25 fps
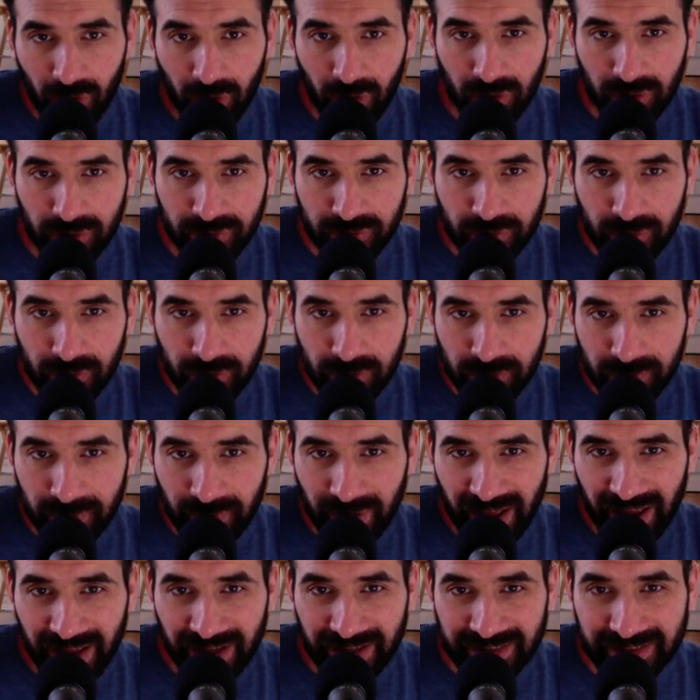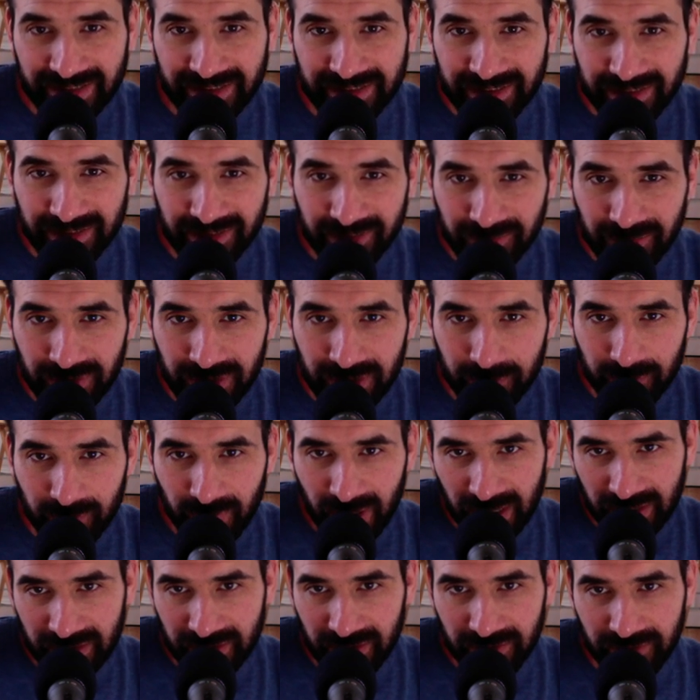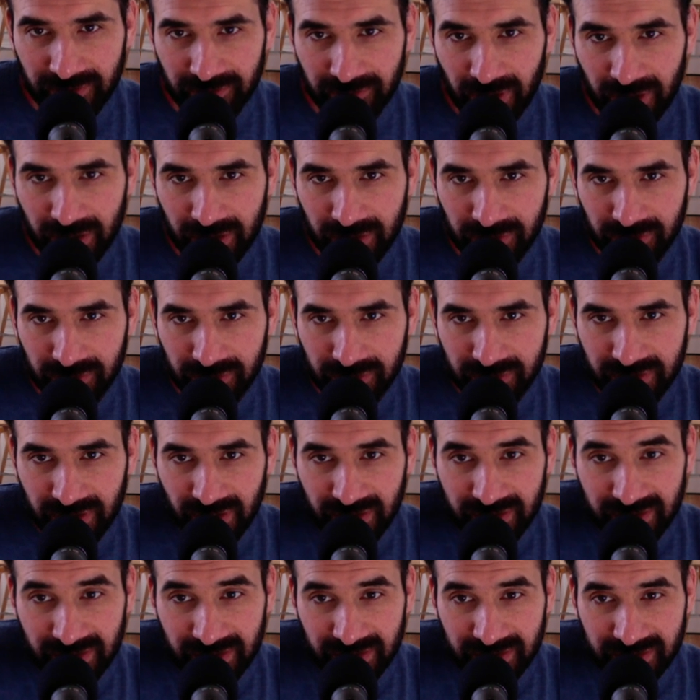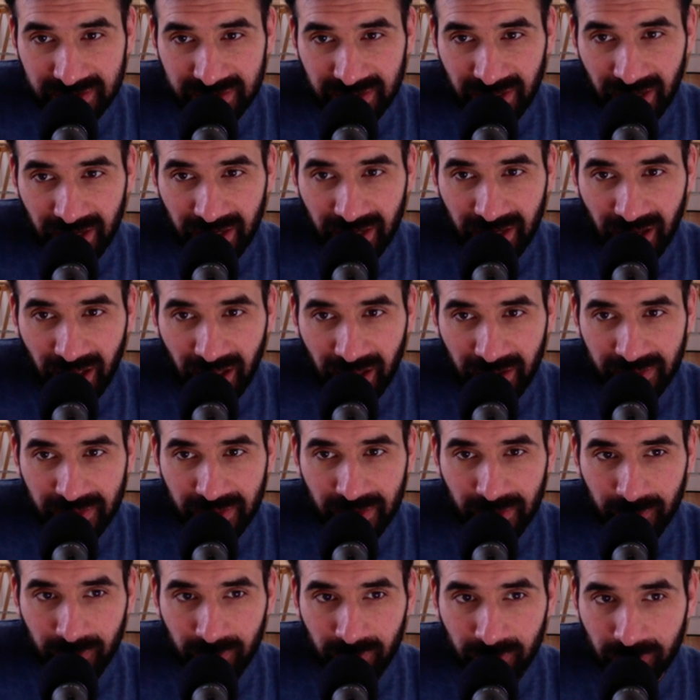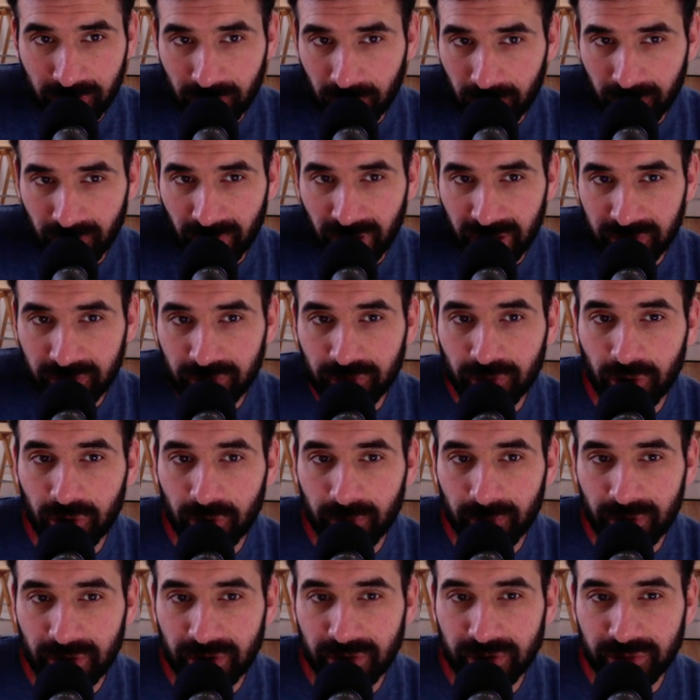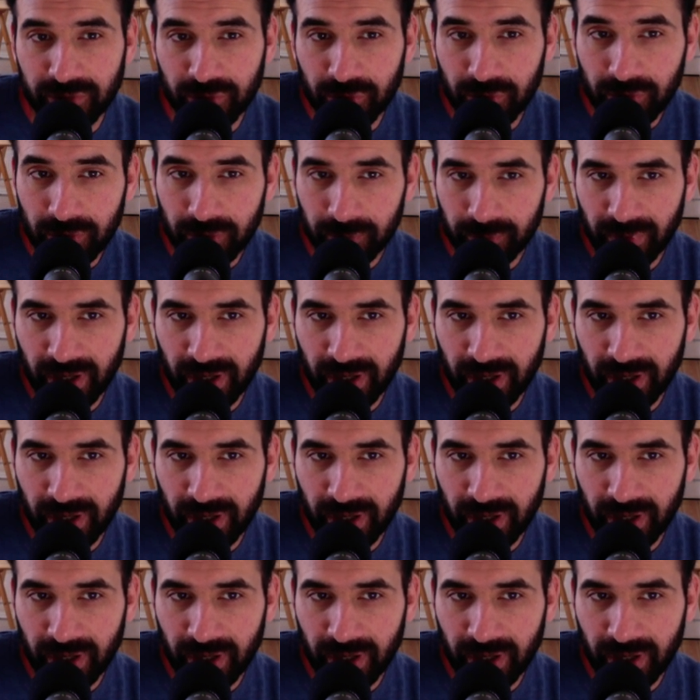Although I didn't really buy the derailleurs since I had them from my former touring